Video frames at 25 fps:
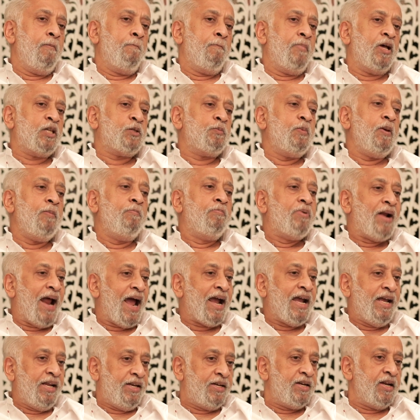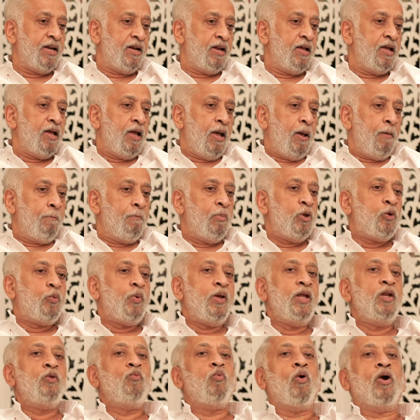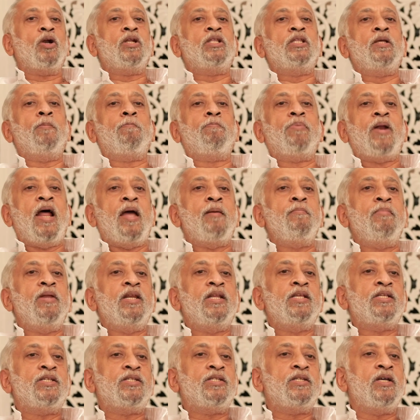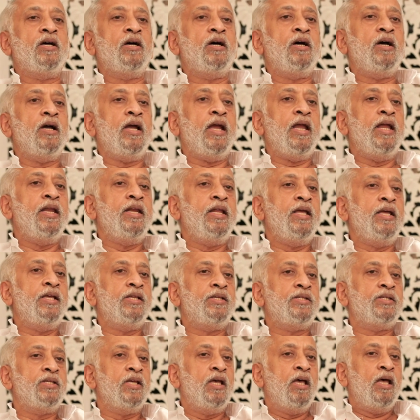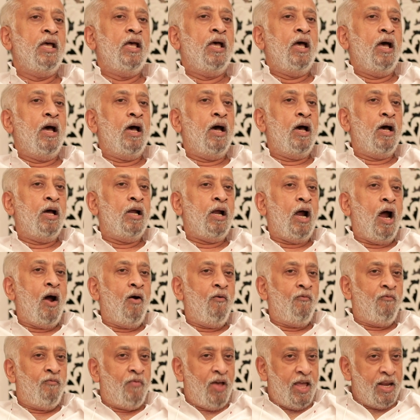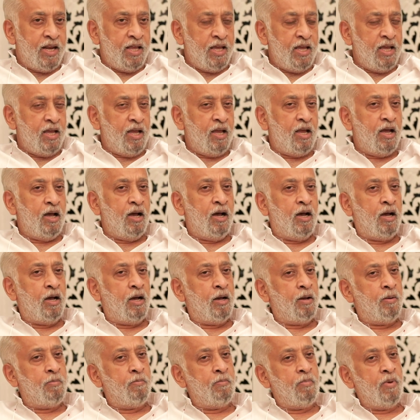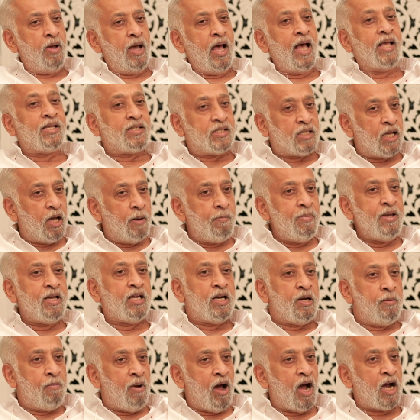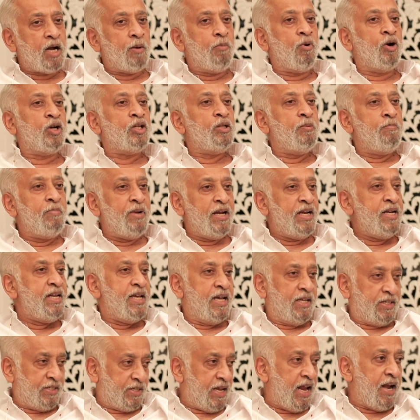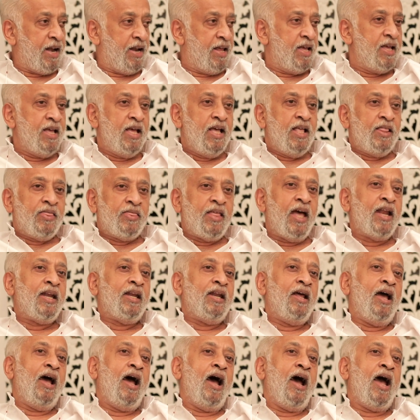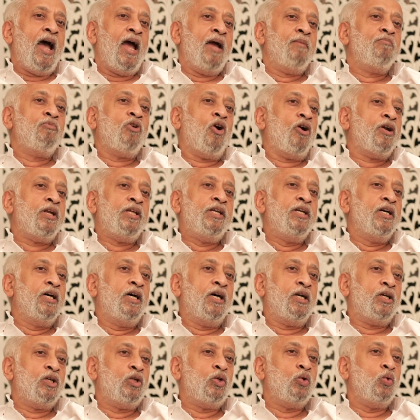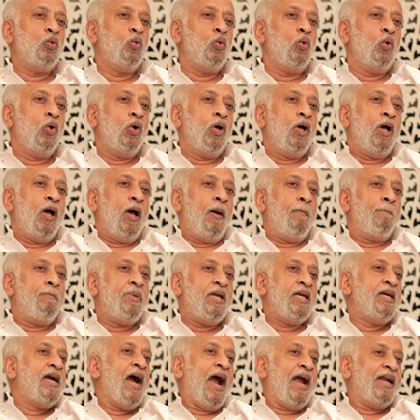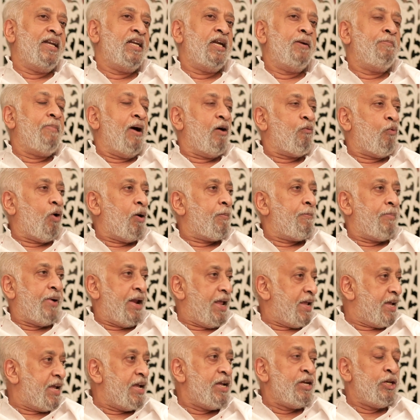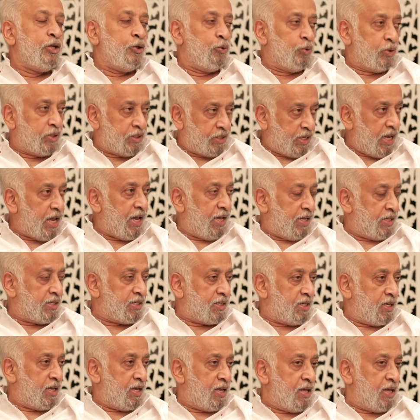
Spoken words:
bracketed between what the Prime Minister in his very acerbic remark about the media said, that I am not here to be guided by what breaking news says.